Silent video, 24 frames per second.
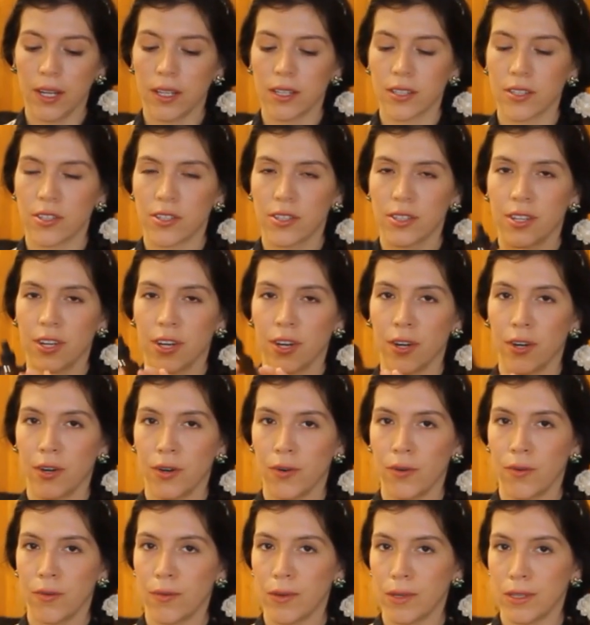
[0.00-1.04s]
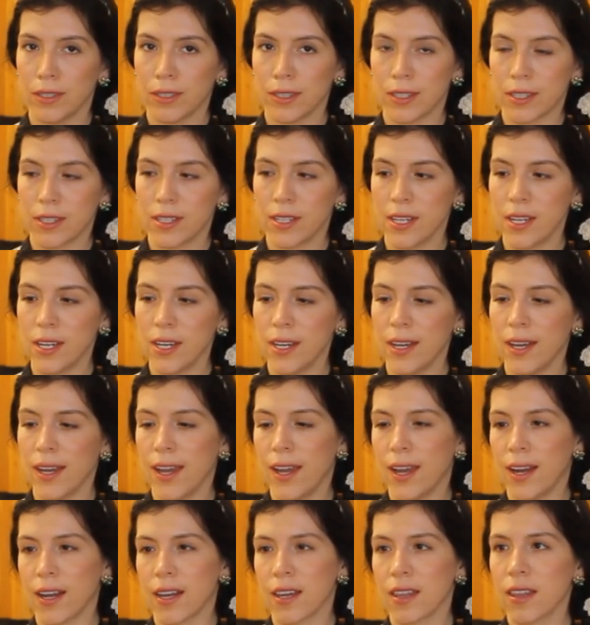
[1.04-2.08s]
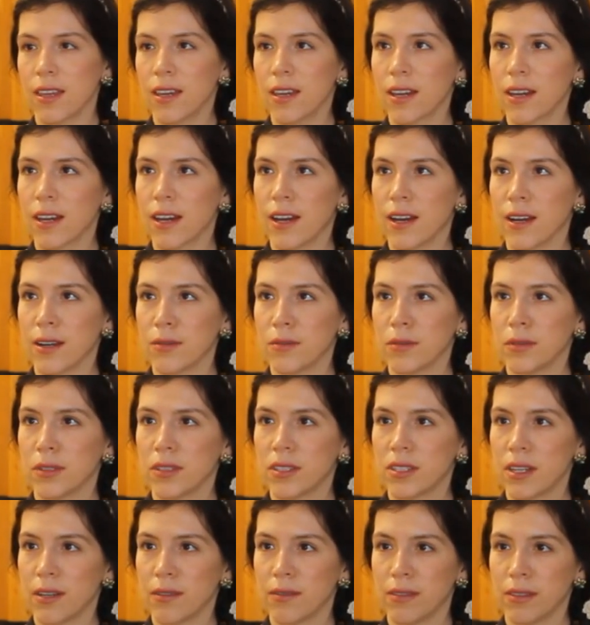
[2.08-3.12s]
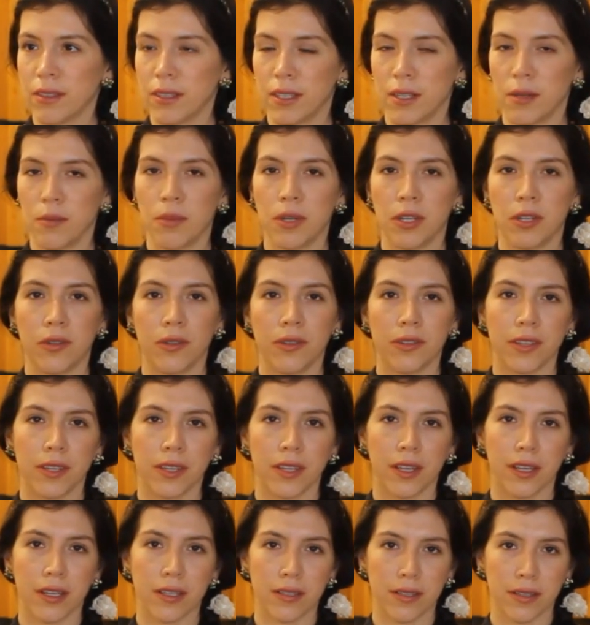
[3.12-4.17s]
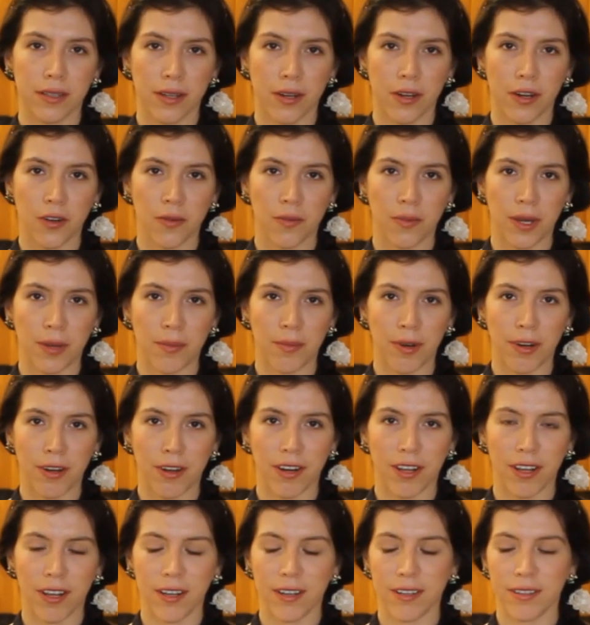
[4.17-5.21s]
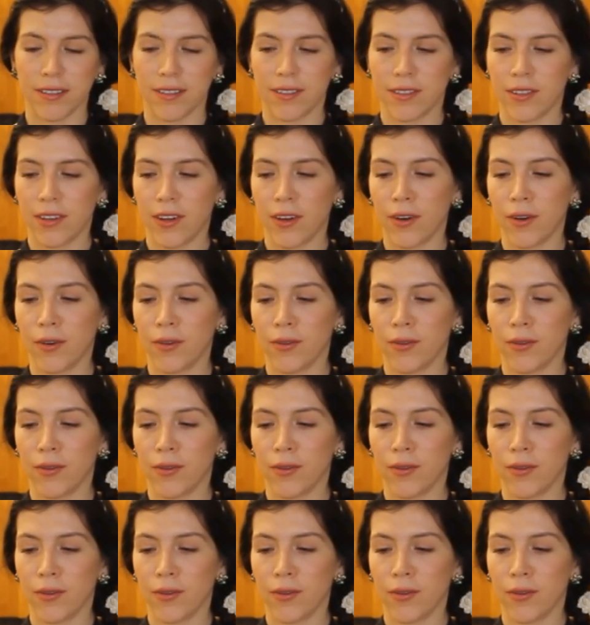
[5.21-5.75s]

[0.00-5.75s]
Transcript: So we'll see, and I think I will definitely be using this on my body, so